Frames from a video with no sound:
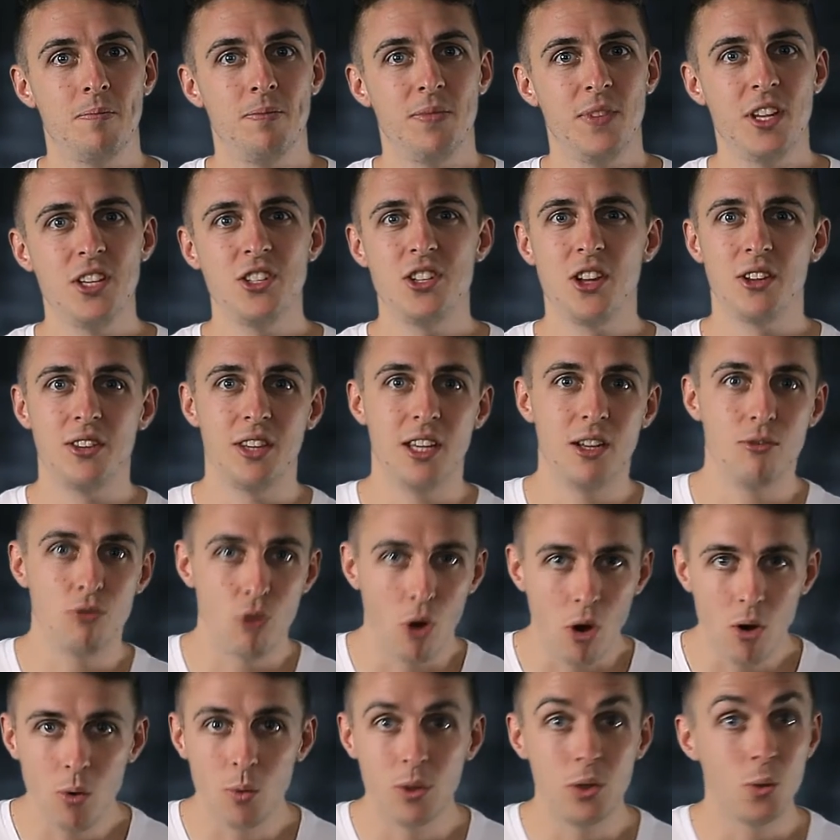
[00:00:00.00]
There's nothing
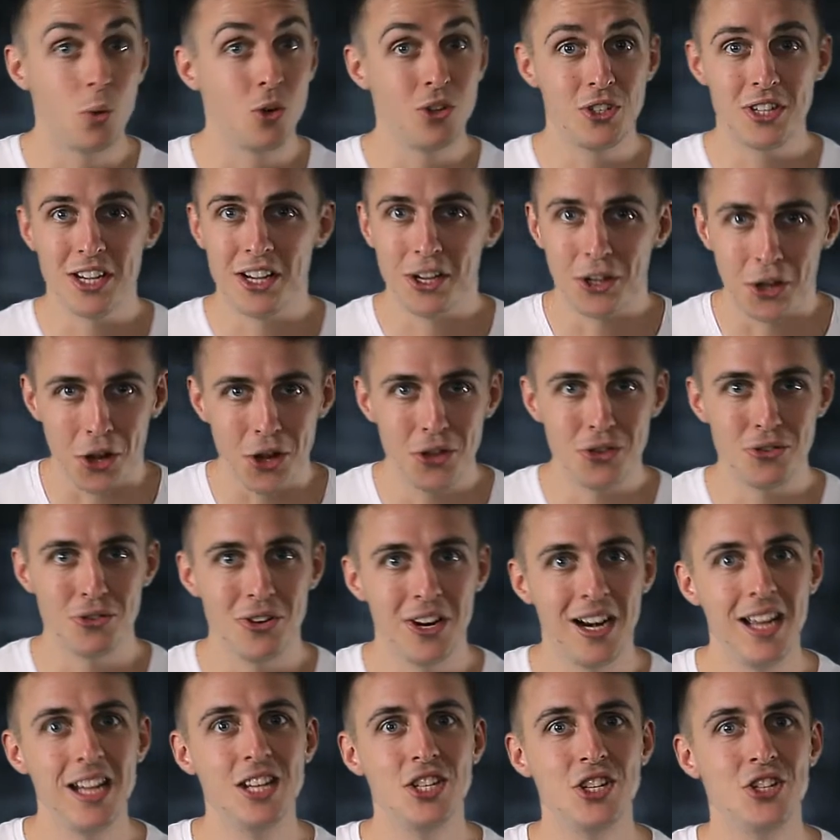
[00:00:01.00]
wrong with wanting a good
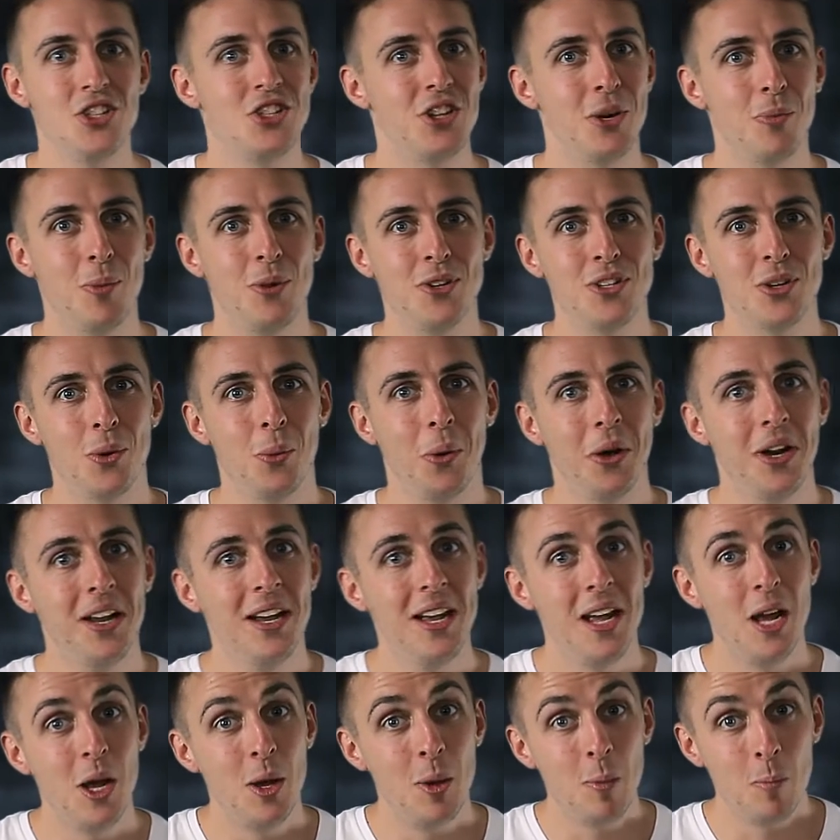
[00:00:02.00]
relationship with someone,
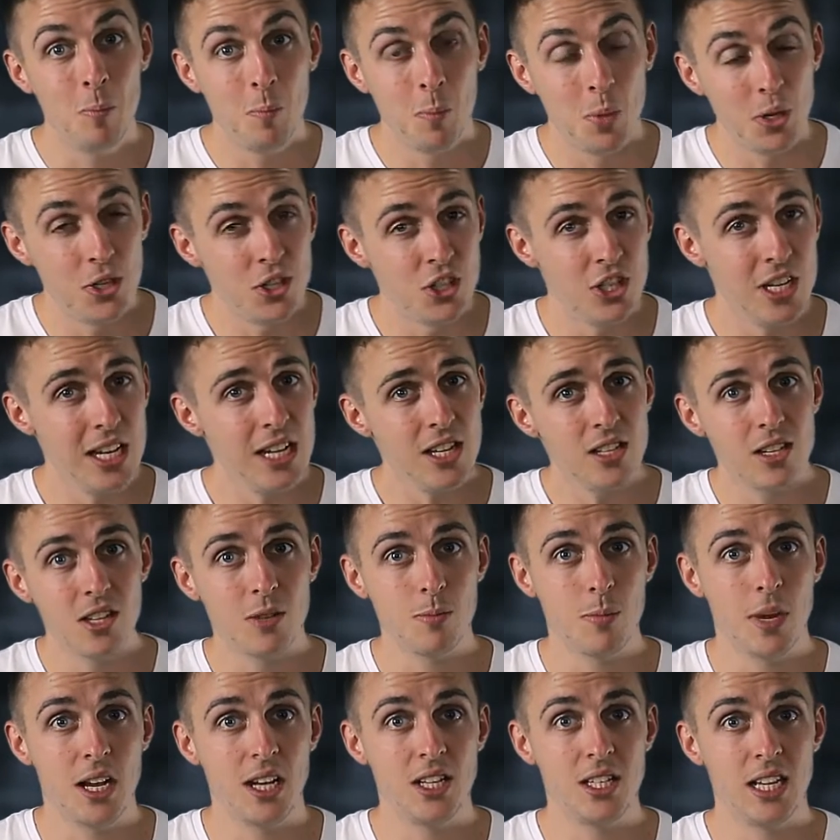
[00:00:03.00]
but Jesus
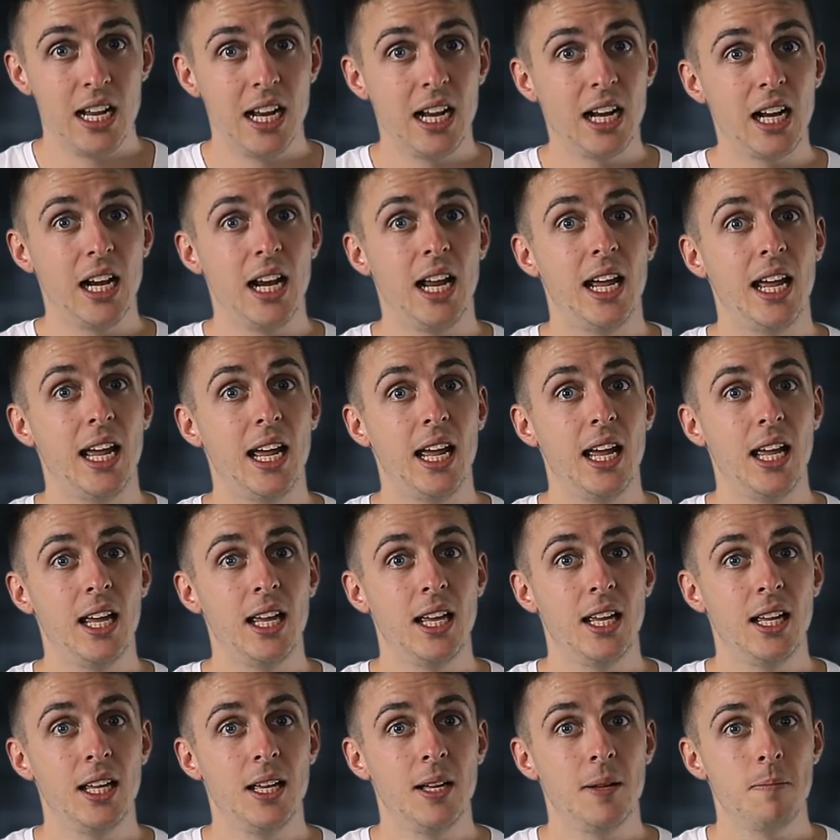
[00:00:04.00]
makes it clear
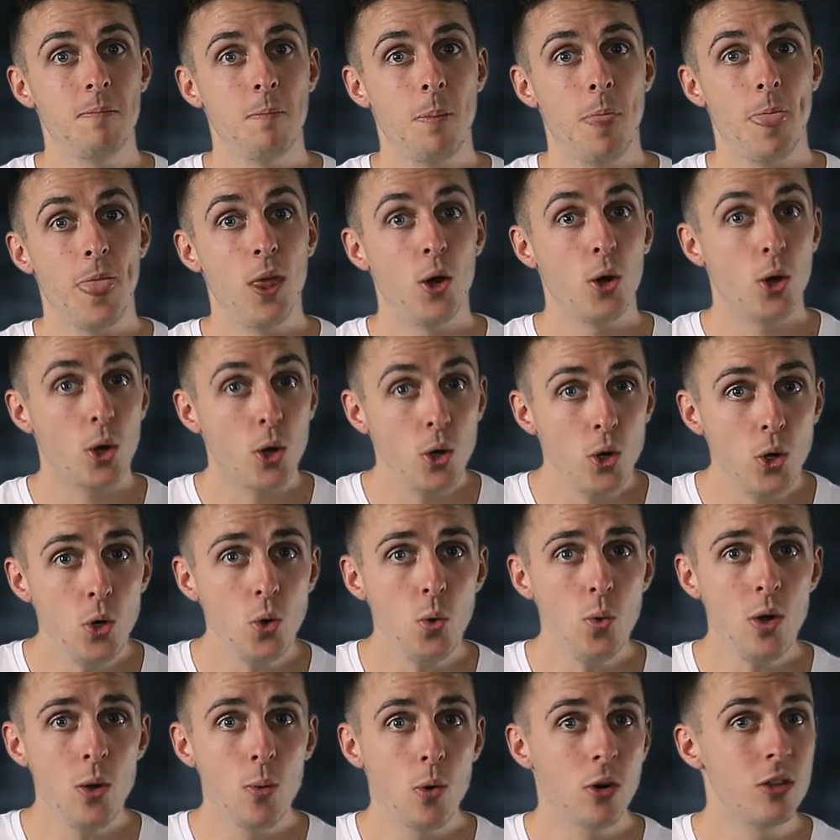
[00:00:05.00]
that who
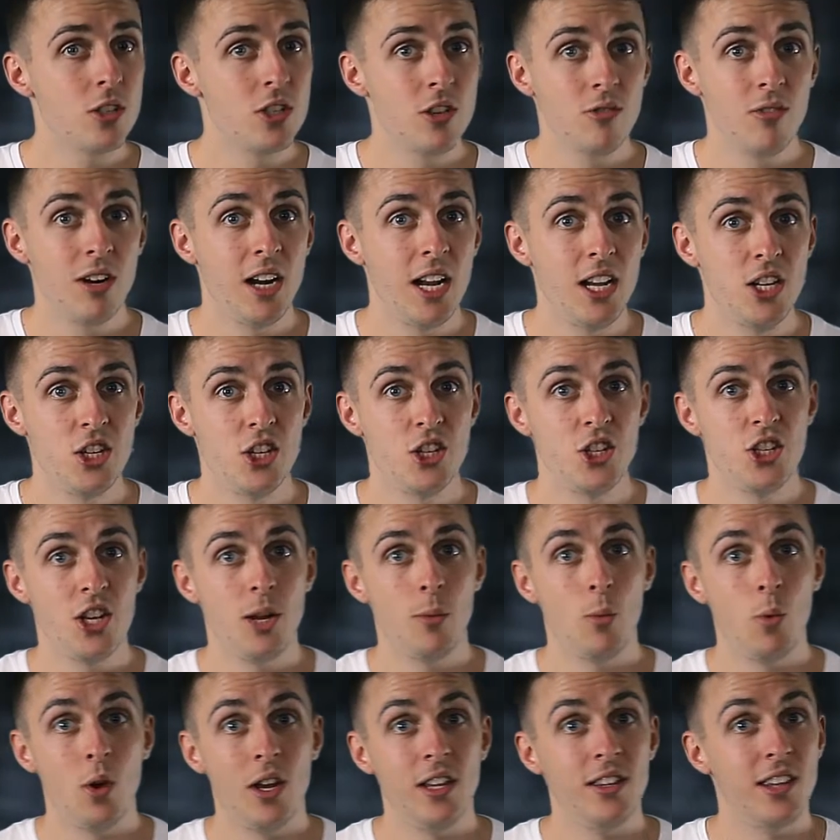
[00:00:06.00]
we want a
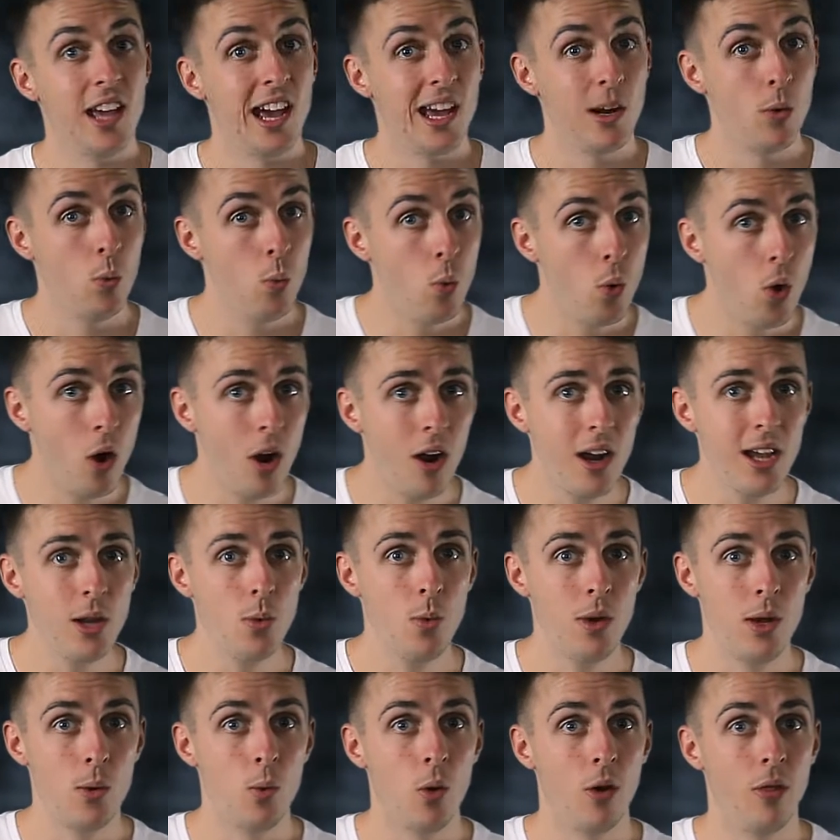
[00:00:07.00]
relationship with and why
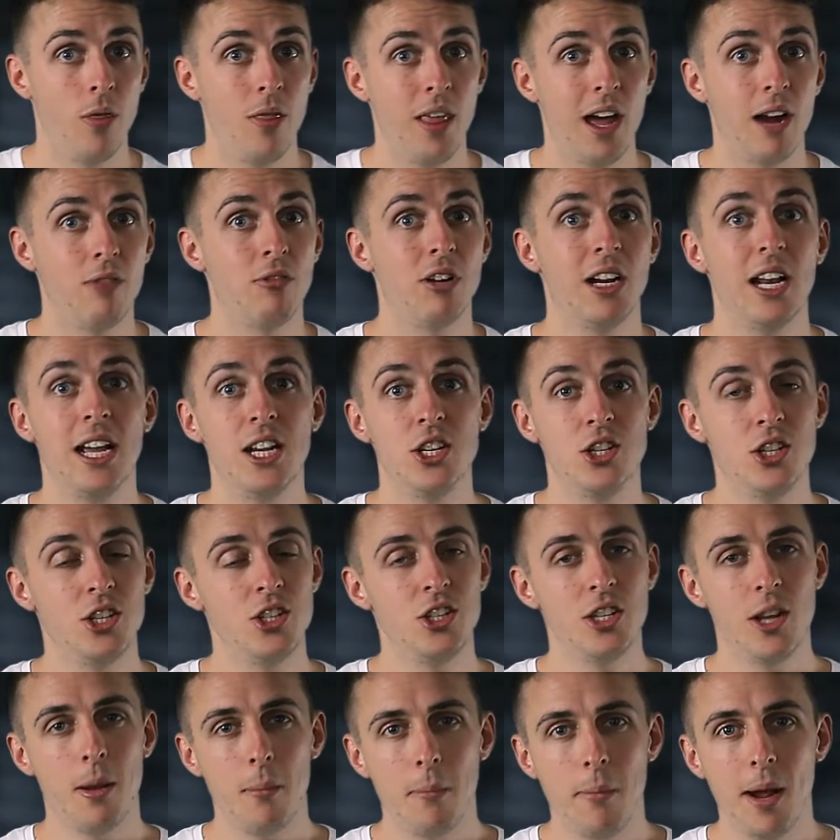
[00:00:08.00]
we want that
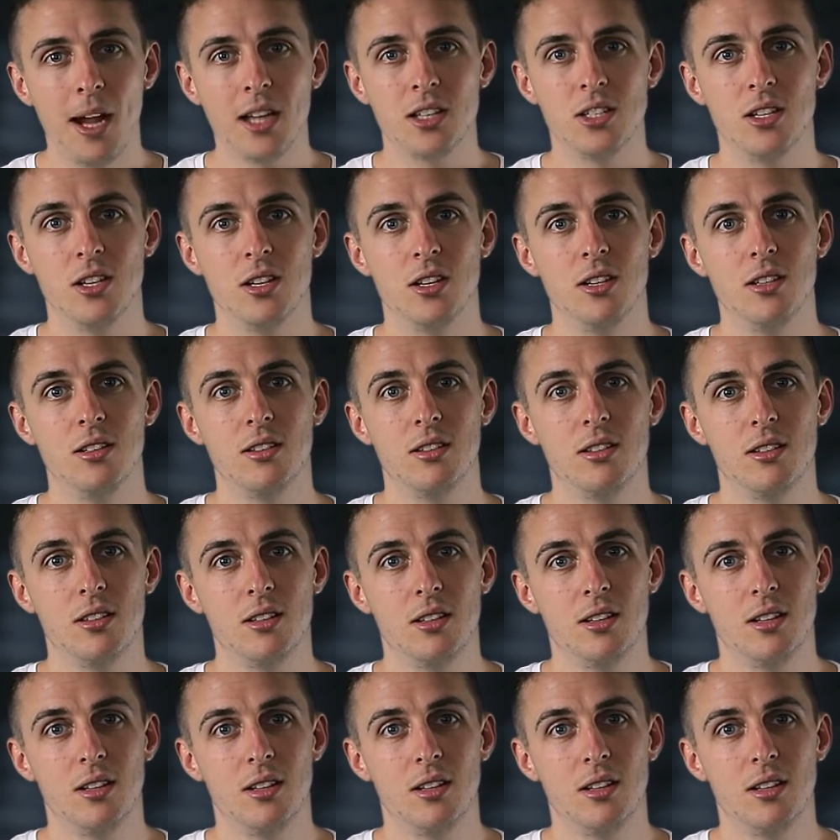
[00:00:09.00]
relationship matters.